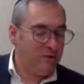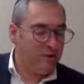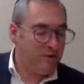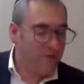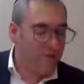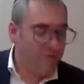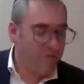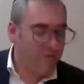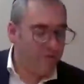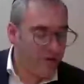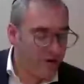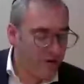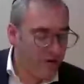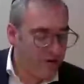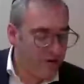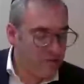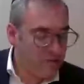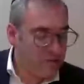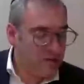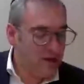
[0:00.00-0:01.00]
the woman
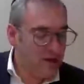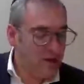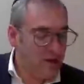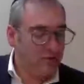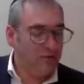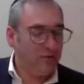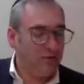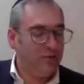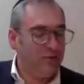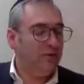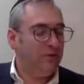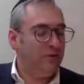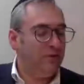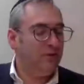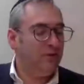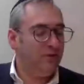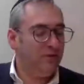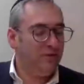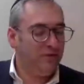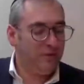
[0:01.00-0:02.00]
of the Egyptian
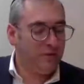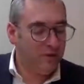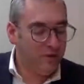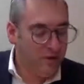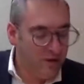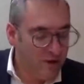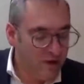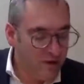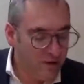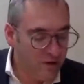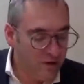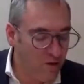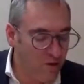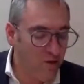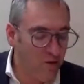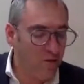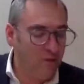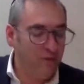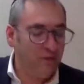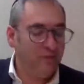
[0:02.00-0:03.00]
household, silver,
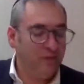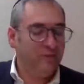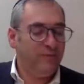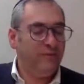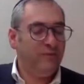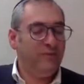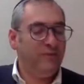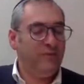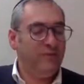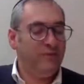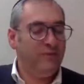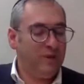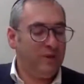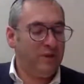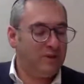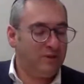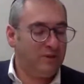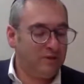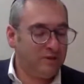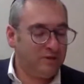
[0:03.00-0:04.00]
gold,
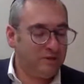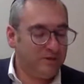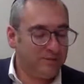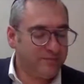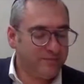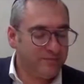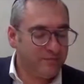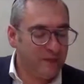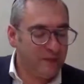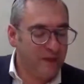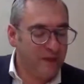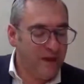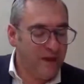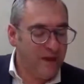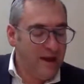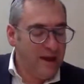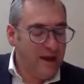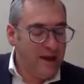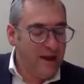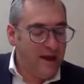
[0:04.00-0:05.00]
utensils.
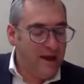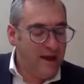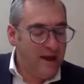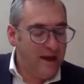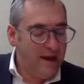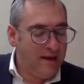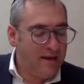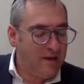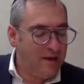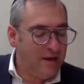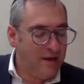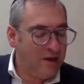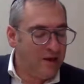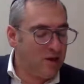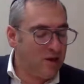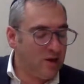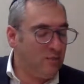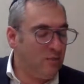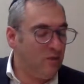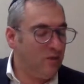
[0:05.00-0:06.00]
And
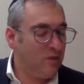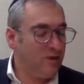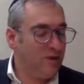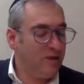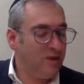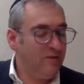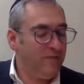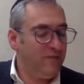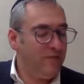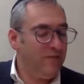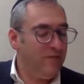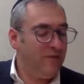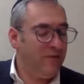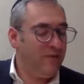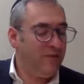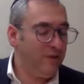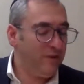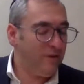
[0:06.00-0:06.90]
Hashem will give